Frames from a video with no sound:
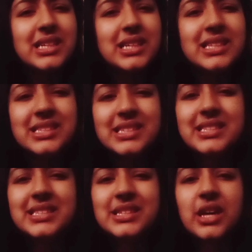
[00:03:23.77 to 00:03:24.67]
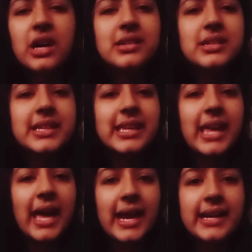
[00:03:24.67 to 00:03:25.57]
is gonna
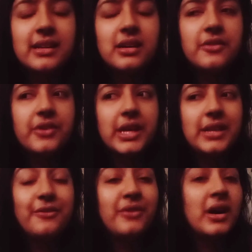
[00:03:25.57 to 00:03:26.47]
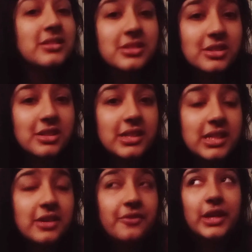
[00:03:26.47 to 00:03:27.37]
get a very fun
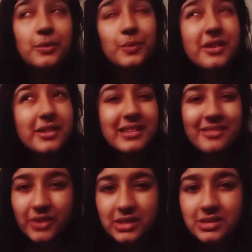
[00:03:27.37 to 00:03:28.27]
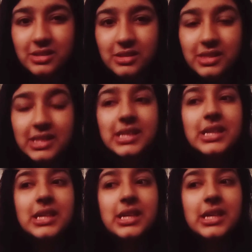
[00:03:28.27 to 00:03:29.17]
journey, a very weird and fun journey,
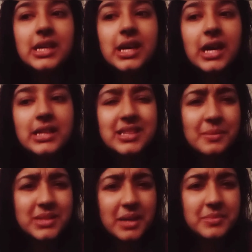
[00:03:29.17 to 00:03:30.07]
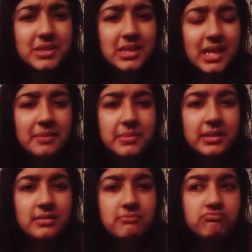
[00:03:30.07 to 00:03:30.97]
and sometimes it can
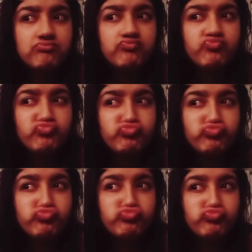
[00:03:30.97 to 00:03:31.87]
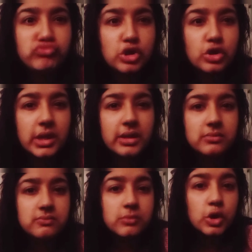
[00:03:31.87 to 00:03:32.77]
be, you know, like
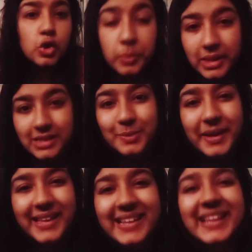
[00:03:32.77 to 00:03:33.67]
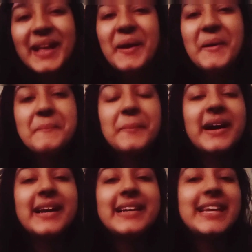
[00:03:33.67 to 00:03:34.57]
gloomy as well,
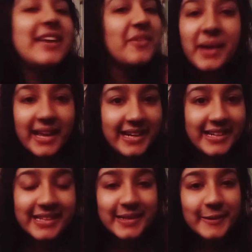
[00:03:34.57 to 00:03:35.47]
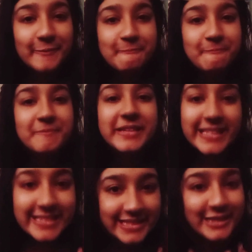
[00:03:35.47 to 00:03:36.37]
but never mind.
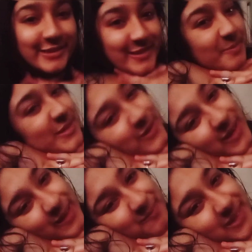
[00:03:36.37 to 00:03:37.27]
Please do subscribe